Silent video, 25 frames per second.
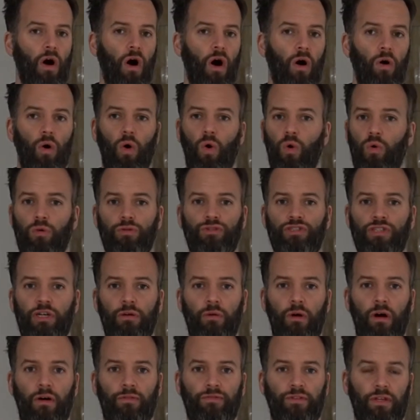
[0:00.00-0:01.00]
All
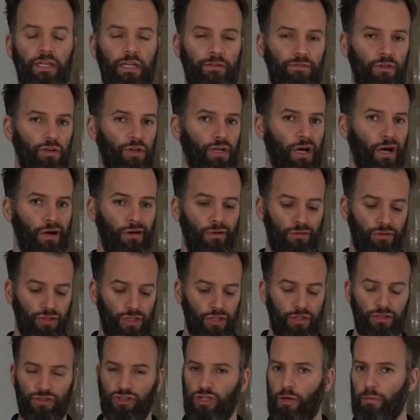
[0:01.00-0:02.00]
too often if you go
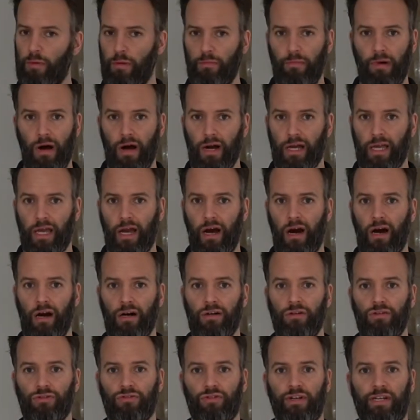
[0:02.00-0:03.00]
to the supermarket
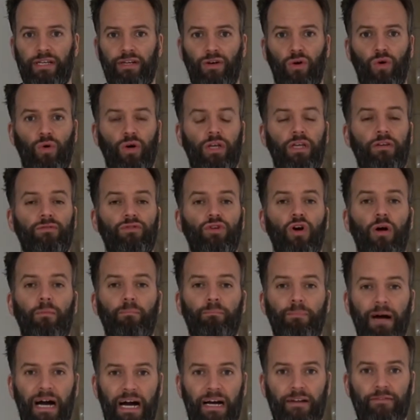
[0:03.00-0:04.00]
hungry or you've
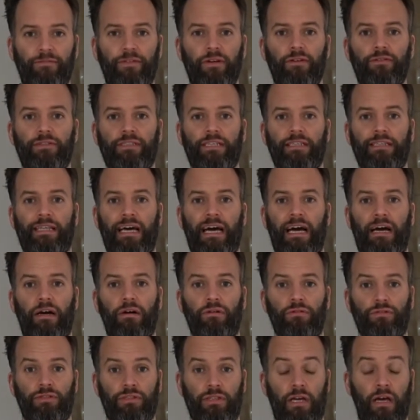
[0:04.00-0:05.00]
got bad foods in the
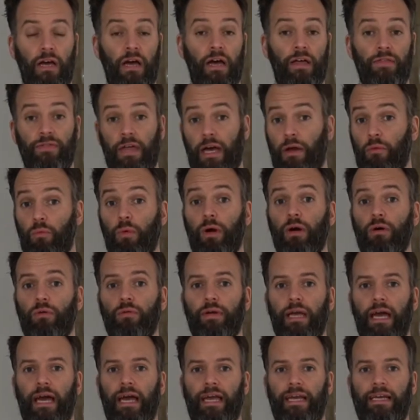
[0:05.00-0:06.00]
house, they will
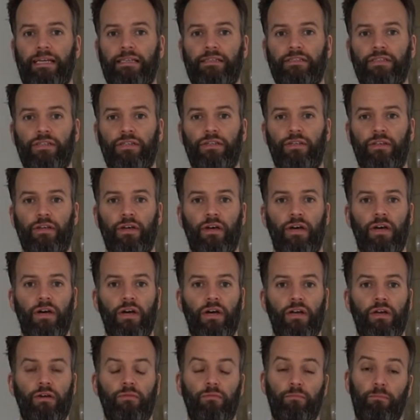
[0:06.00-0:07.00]
get eaten.
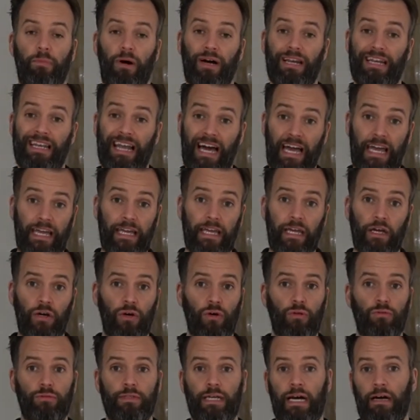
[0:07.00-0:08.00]
By laying it
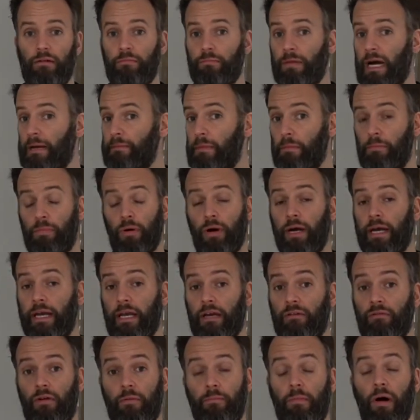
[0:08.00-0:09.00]
all down, maybe
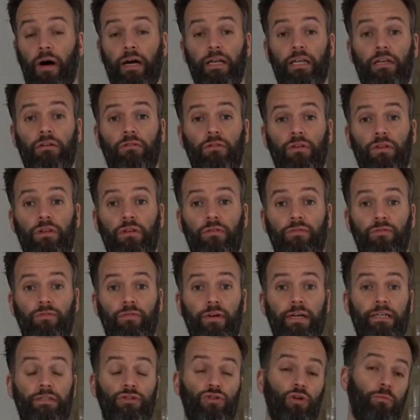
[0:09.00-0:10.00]
putting a reminder on the
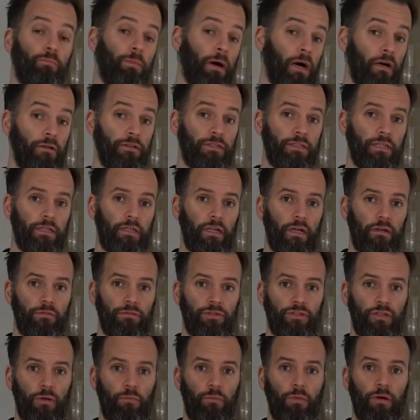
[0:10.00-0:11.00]
fridge or post-it note
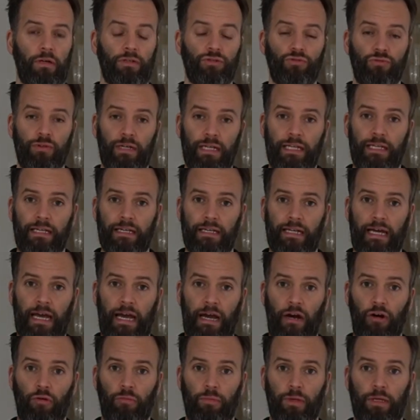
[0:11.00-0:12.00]
somewhere is really going to
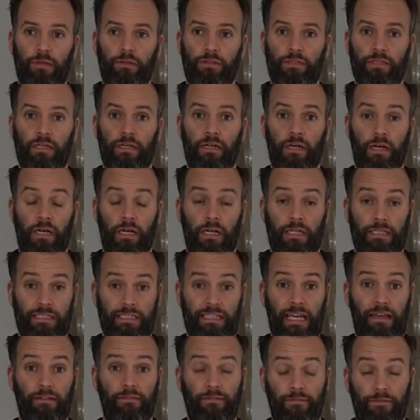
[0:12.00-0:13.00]
help you to
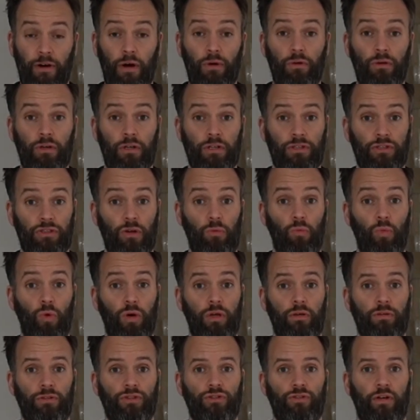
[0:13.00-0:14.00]
stay focused on
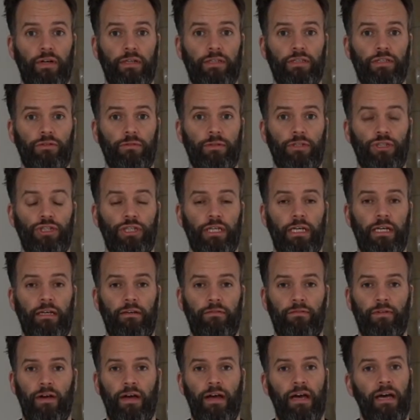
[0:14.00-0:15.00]
what you're trying to
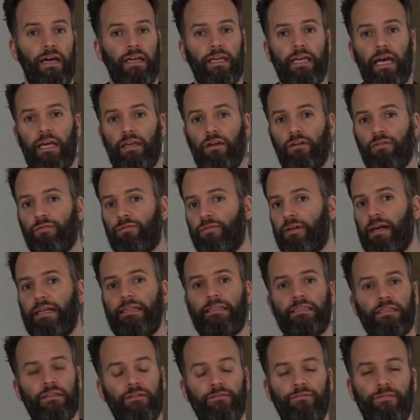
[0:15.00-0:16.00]
achieve. Get your
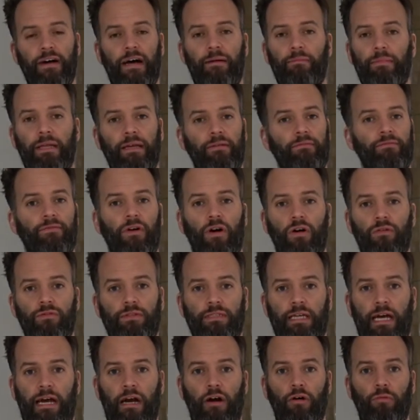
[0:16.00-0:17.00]
friends and family involved
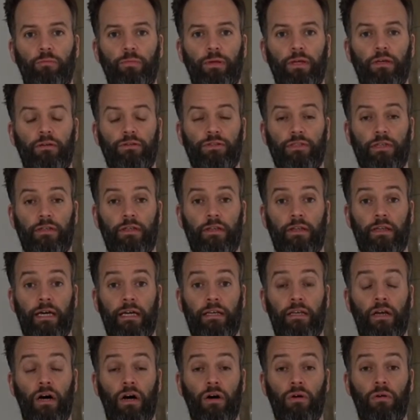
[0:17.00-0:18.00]
to help you so that
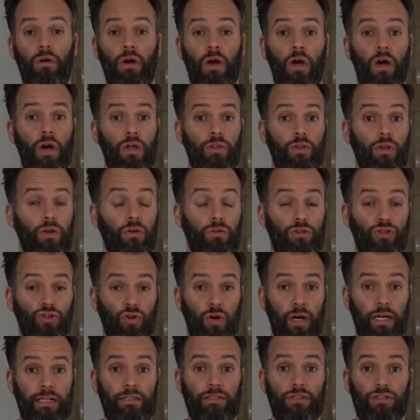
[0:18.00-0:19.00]
they know that you're
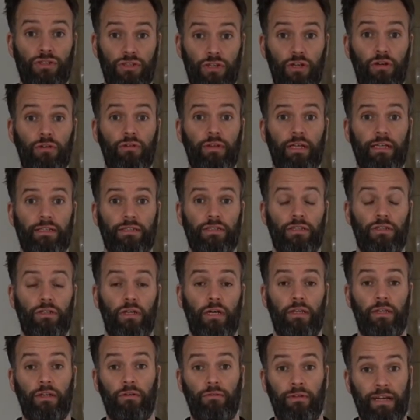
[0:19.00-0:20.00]
trying to do this
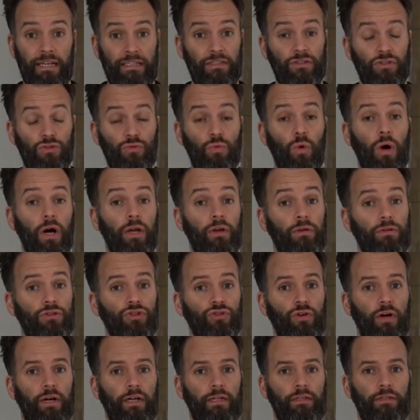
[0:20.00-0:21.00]
and the reasons why you're
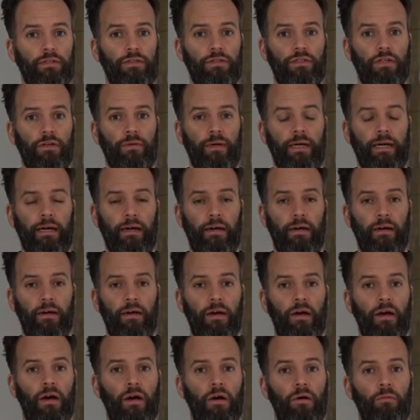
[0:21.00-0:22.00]
trying to do it.
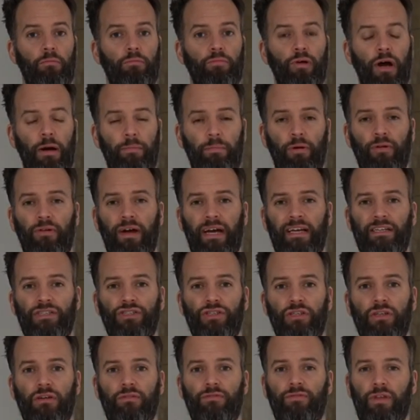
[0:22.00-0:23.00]

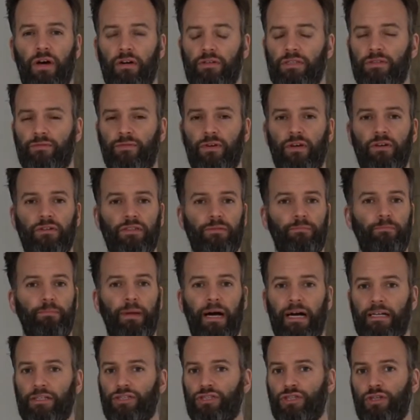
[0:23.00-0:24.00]
Preparation of those foods,
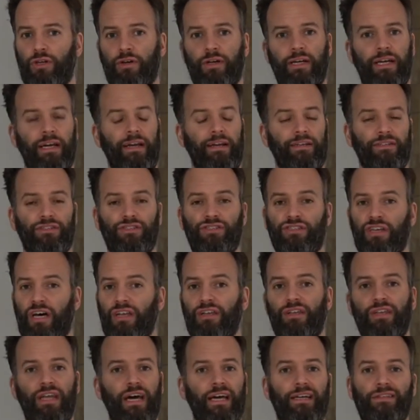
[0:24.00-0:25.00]
batch cooking.
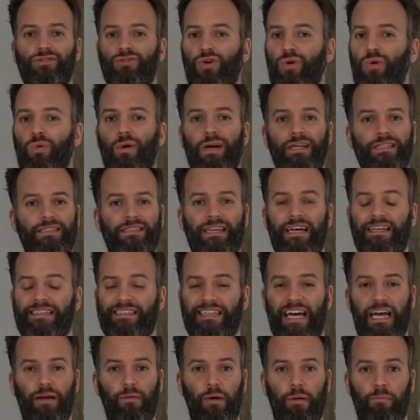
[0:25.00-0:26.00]
Sunday is always that
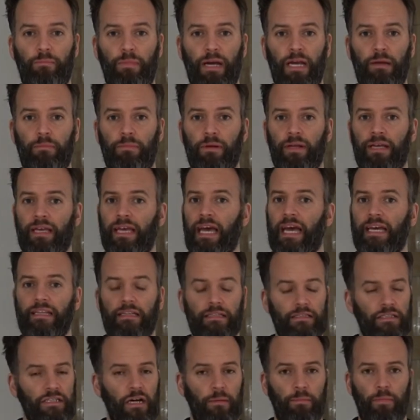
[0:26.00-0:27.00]
day when people are getting
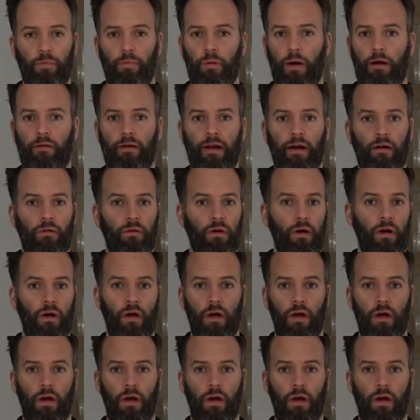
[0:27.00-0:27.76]
the Tupperware out,